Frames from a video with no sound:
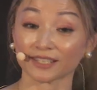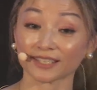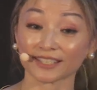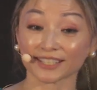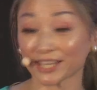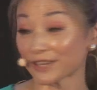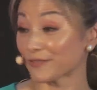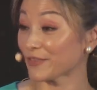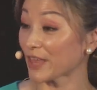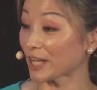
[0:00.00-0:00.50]

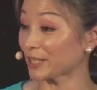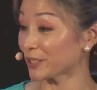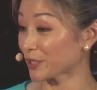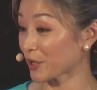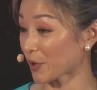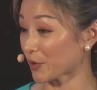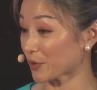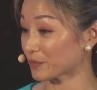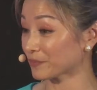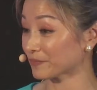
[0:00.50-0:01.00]
Give that a
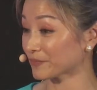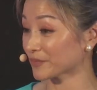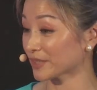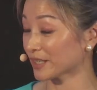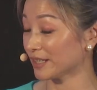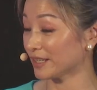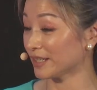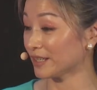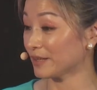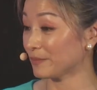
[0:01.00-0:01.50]
go,
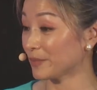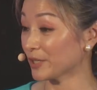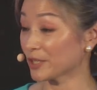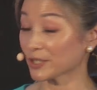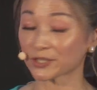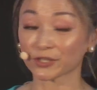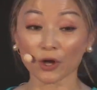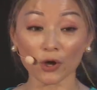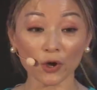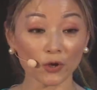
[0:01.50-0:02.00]

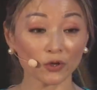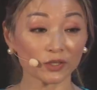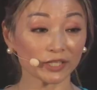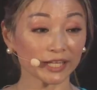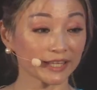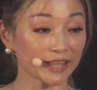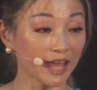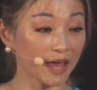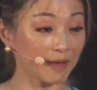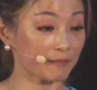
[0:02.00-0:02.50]
because not
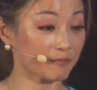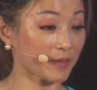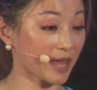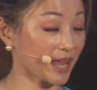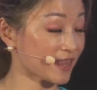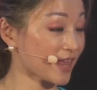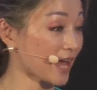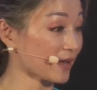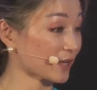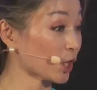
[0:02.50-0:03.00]
only that may
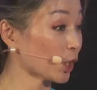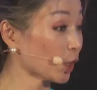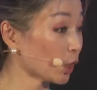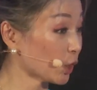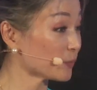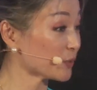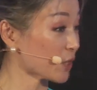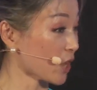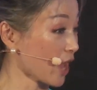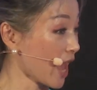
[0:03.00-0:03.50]
that
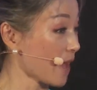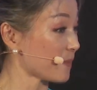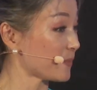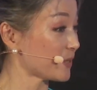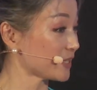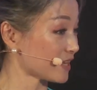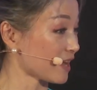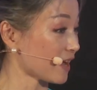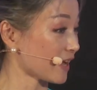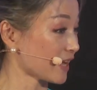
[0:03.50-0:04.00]
curb your
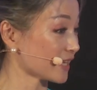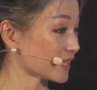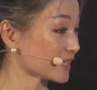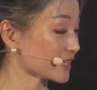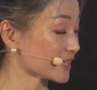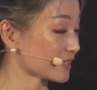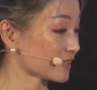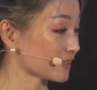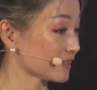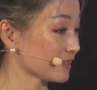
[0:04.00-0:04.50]
appetite,
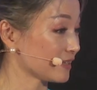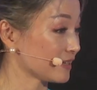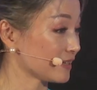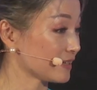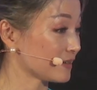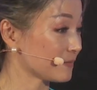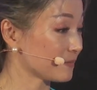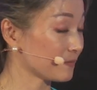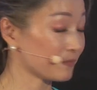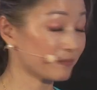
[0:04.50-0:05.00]

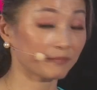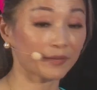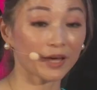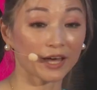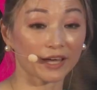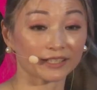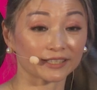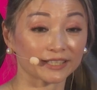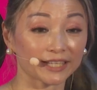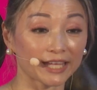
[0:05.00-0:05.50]

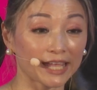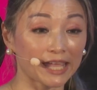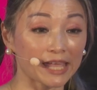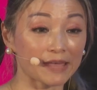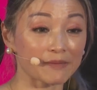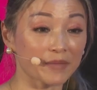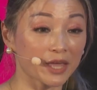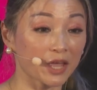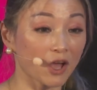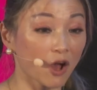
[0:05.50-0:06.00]
but
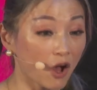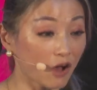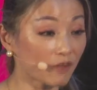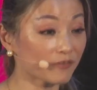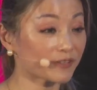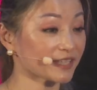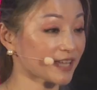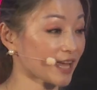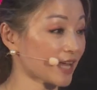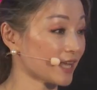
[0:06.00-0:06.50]
it may
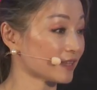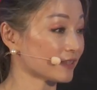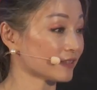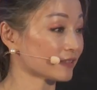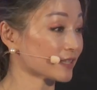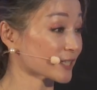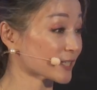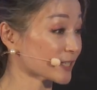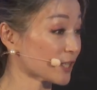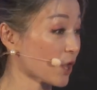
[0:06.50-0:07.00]
offset
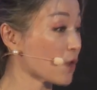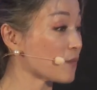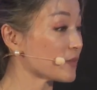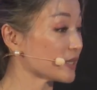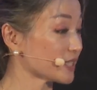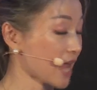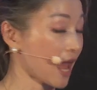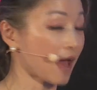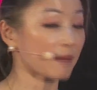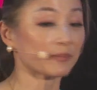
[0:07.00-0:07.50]
the slow
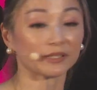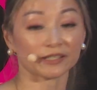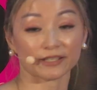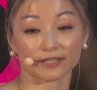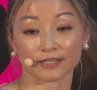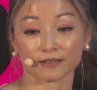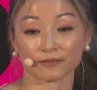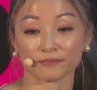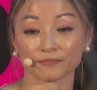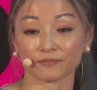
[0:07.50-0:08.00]

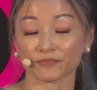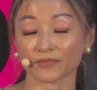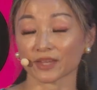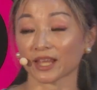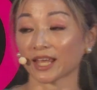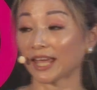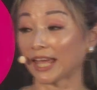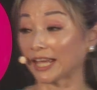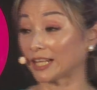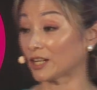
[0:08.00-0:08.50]
metabolism
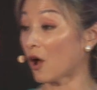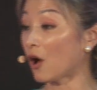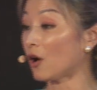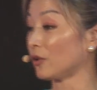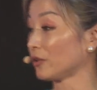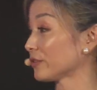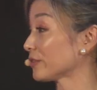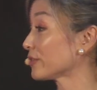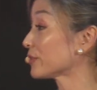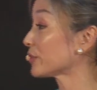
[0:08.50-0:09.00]
and
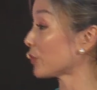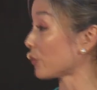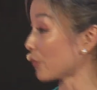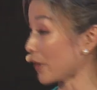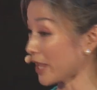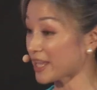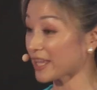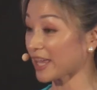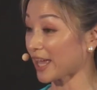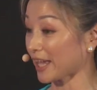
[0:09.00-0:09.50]
halt the
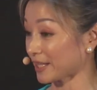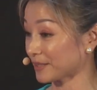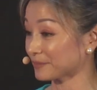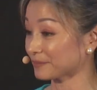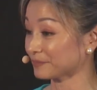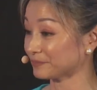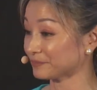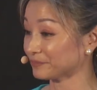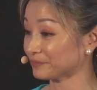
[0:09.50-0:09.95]
weight gain.